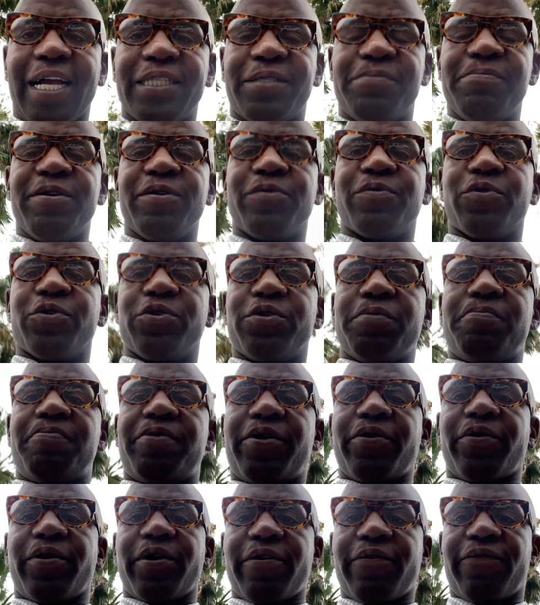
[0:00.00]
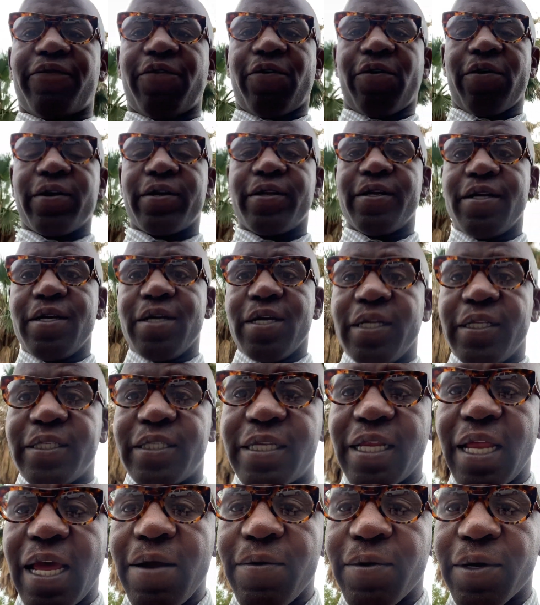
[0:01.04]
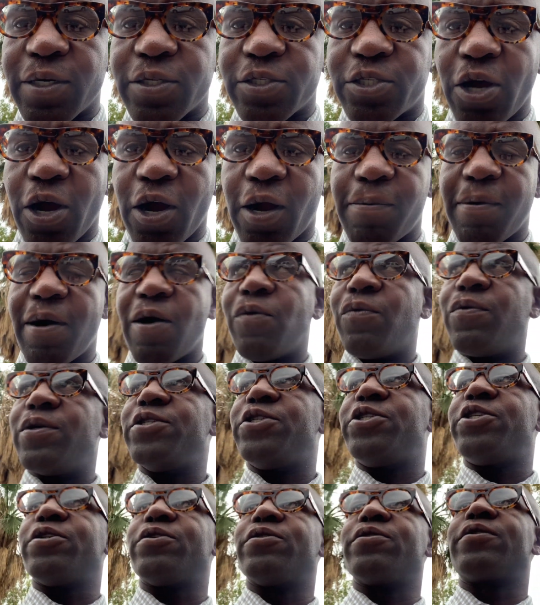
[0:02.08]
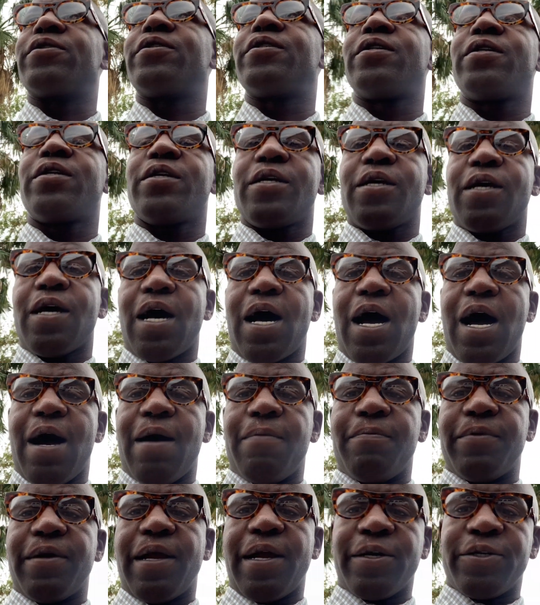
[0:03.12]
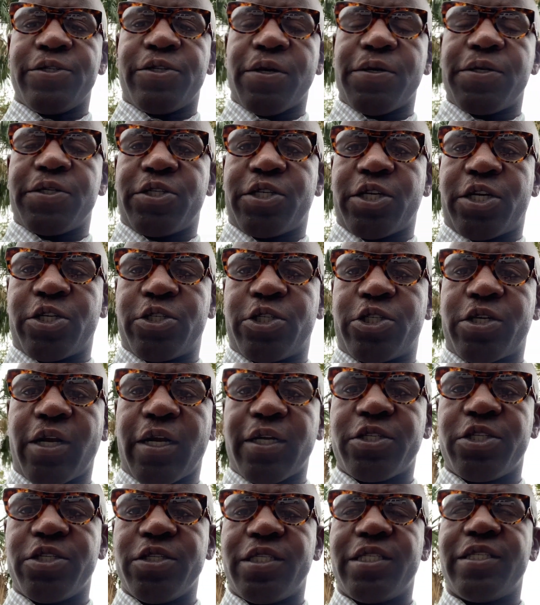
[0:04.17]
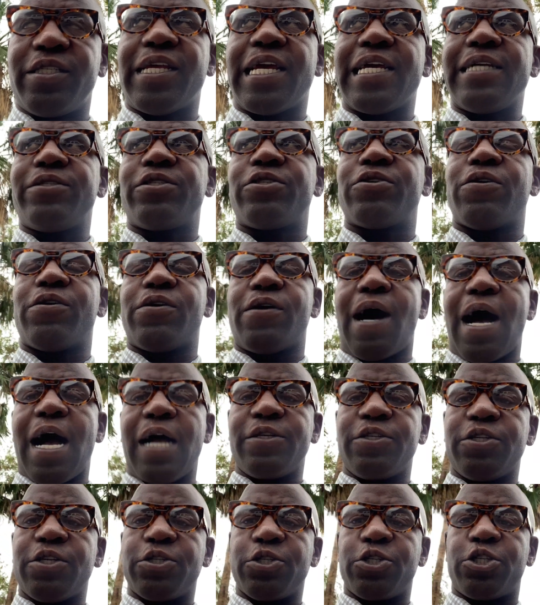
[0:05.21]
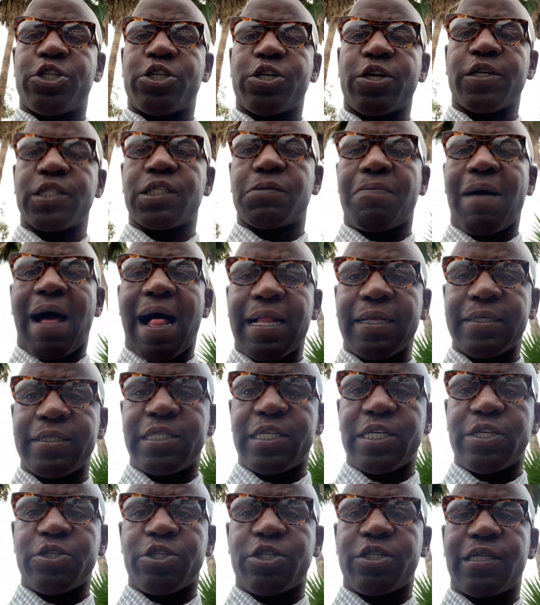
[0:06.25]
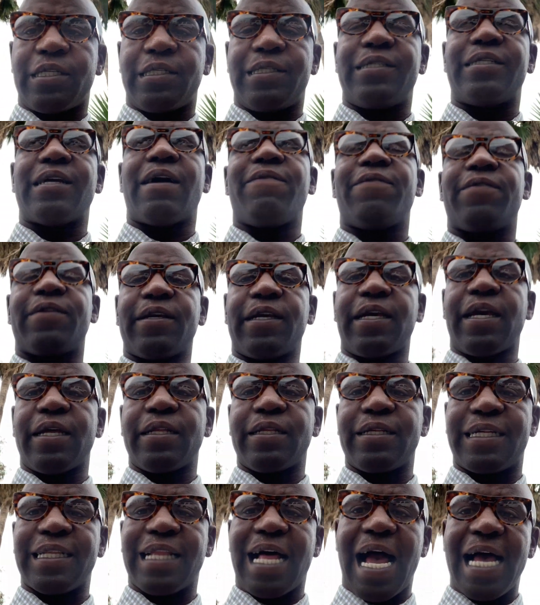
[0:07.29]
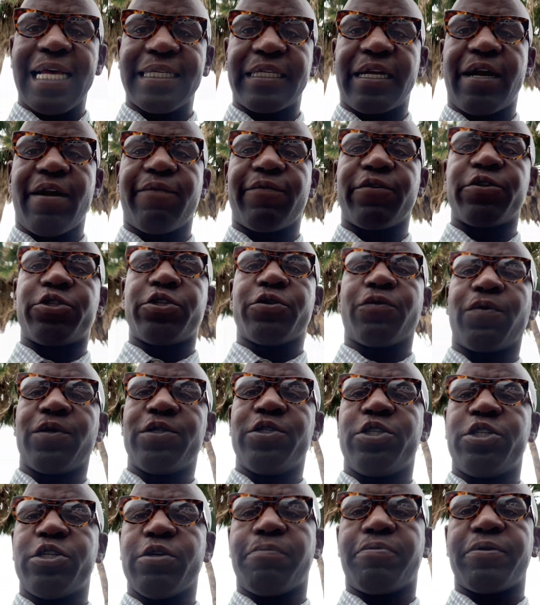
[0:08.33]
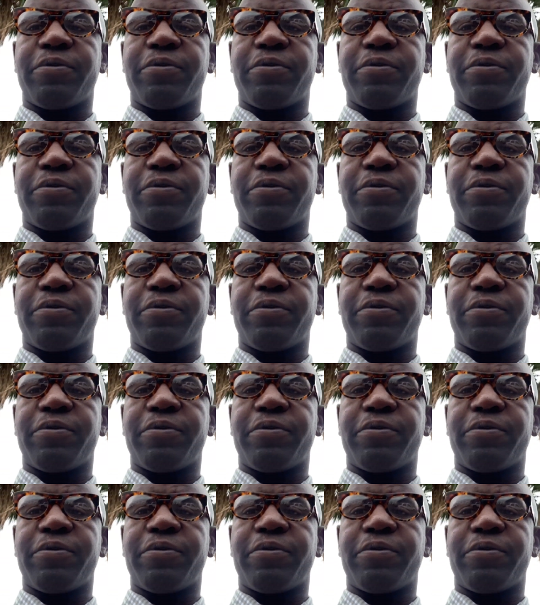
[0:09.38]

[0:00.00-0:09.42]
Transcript: guys, me Rudi, Peoria Ford. Today we're going to talk about windshields. Arizona is a construction state, so on your insurance policy you should definitely get glass coverage or windshield